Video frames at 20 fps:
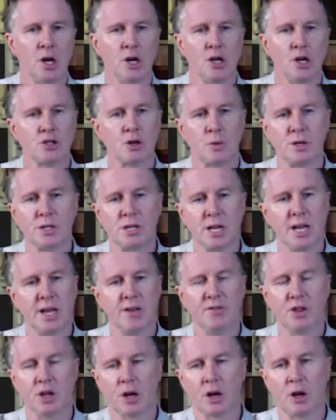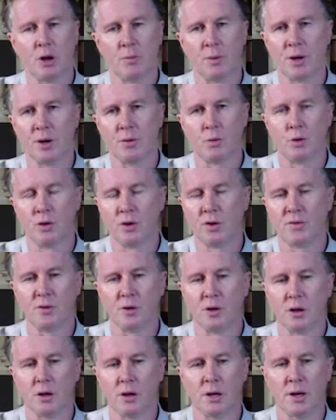So he's leaving the club in a
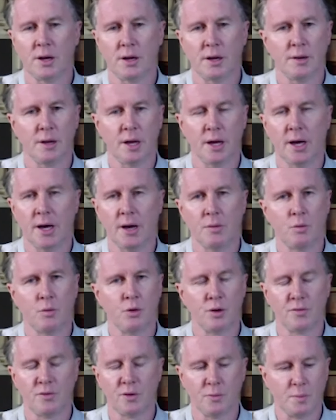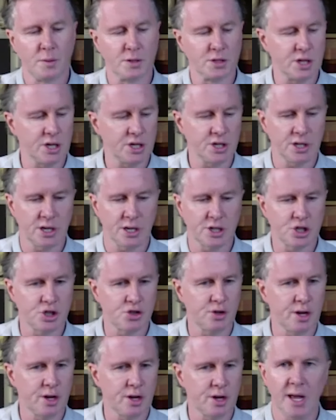wonderful position,
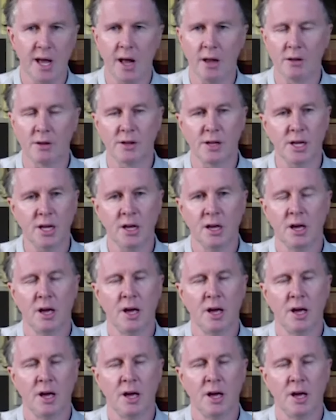extremely healthy.